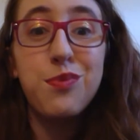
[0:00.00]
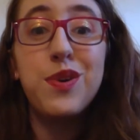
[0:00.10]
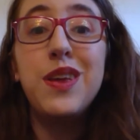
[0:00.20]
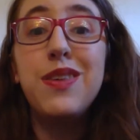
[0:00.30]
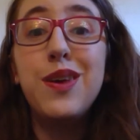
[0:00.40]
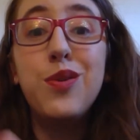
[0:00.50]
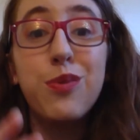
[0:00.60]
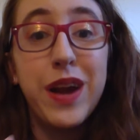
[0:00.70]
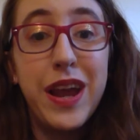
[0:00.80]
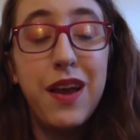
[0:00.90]
really
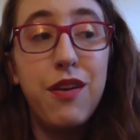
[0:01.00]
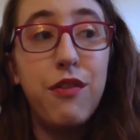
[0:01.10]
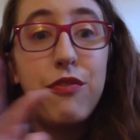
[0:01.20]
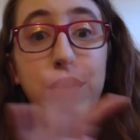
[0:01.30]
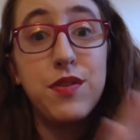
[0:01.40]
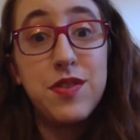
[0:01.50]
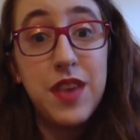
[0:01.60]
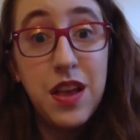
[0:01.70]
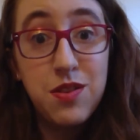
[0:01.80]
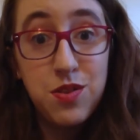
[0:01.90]
great for
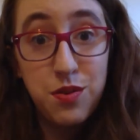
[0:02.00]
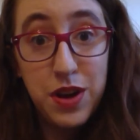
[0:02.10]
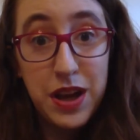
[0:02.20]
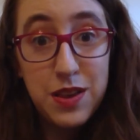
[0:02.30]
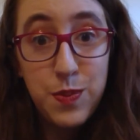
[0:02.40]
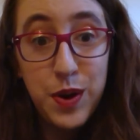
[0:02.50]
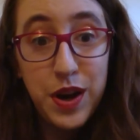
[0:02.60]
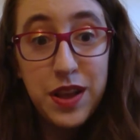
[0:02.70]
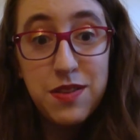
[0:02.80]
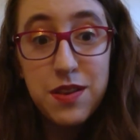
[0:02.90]
sensory
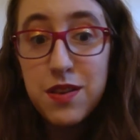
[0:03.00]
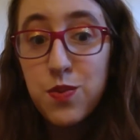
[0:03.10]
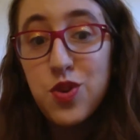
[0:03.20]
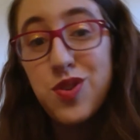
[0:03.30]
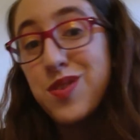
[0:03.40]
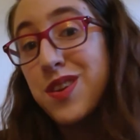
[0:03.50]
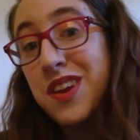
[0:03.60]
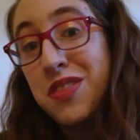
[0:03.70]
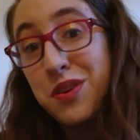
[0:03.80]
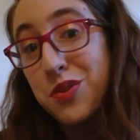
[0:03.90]
experiences, which is
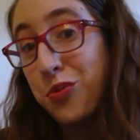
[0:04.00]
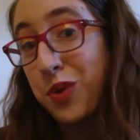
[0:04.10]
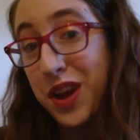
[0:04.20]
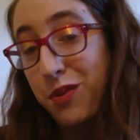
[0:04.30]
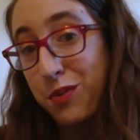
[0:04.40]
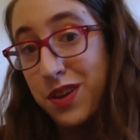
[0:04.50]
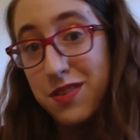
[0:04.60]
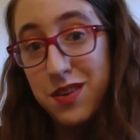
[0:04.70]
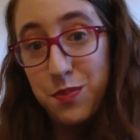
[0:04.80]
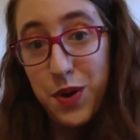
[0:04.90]
another great
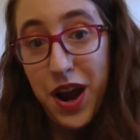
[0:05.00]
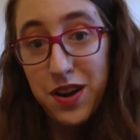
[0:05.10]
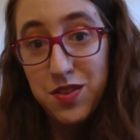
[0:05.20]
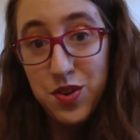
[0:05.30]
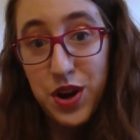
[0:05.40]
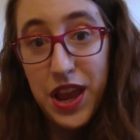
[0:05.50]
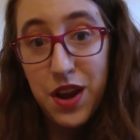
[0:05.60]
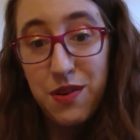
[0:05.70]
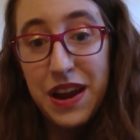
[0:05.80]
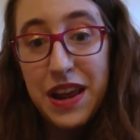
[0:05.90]
reason to practice your
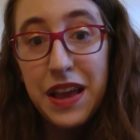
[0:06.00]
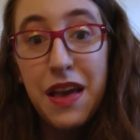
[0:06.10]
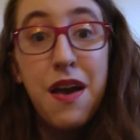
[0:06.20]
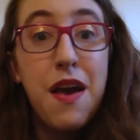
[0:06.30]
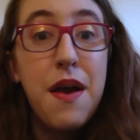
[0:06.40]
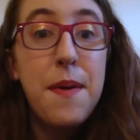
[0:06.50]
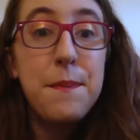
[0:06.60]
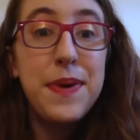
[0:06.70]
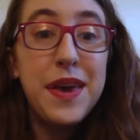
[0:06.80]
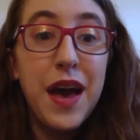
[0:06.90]
handwriting,
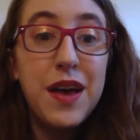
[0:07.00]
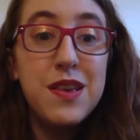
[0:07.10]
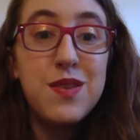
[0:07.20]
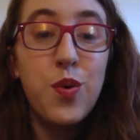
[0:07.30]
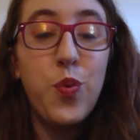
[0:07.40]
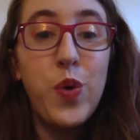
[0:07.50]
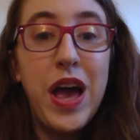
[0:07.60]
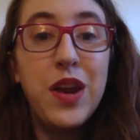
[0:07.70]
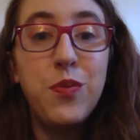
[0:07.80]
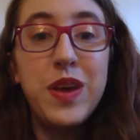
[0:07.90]
because
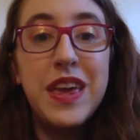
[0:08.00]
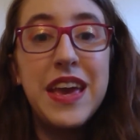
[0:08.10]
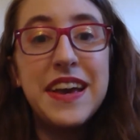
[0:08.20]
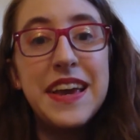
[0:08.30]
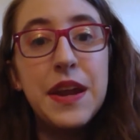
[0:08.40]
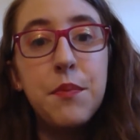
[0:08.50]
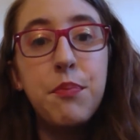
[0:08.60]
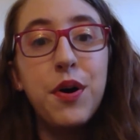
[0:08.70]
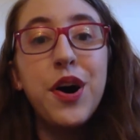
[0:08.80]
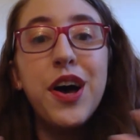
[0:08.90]
when we
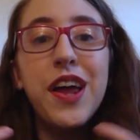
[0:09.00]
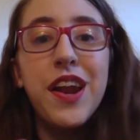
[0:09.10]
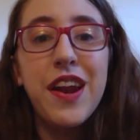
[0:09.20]
input